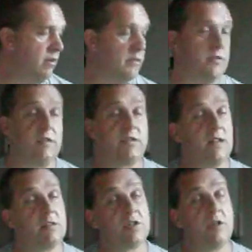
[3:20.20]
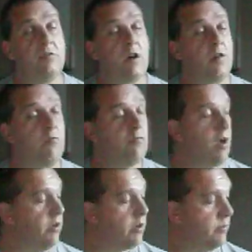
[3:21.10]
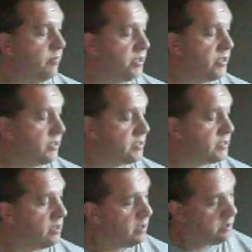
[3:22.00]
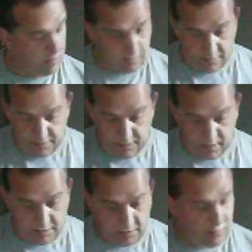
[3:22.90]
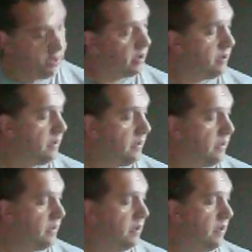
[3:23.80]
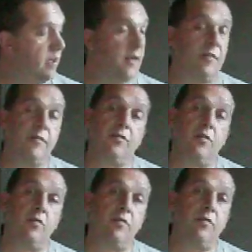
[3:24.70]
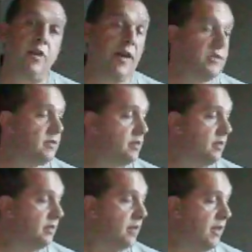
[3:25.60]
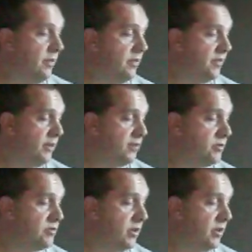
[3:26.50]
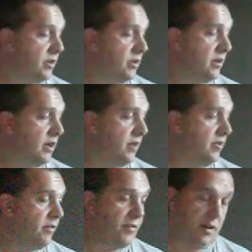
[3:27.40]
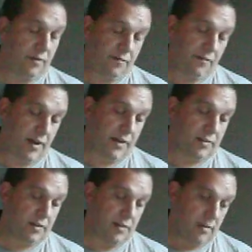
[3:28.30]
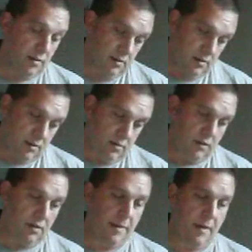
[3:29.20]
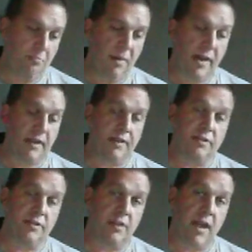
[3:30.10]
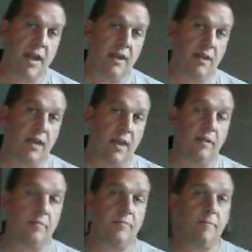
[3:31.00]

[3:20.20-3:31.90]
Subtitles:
there's a little 2-note run, which is on the 3rd string at the 4th fret and the 3rd string at the 3rd fret, and then back into the A again.